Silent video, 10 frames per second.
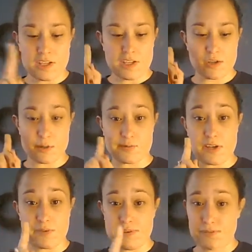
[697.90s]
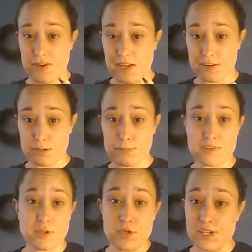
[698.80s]
your favorite fandoms,
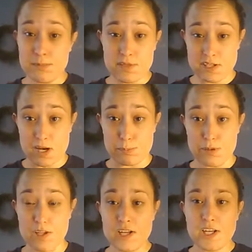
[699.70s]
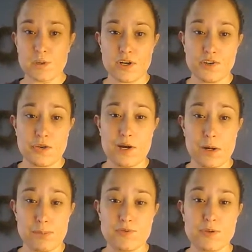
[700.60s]
and you can give me a couple. It would also
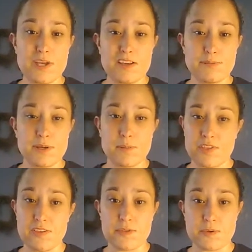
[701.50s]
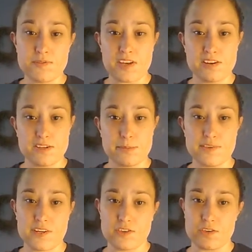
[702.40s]
help if you gave me within those fandoms,
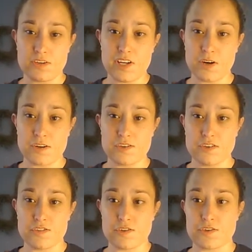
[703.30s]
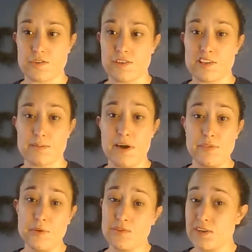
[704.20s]
like certain characters or certain things about
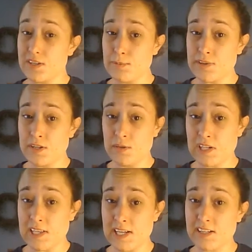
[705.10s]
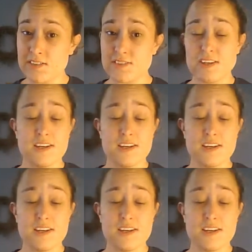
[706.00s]
those fandoms that you really liked.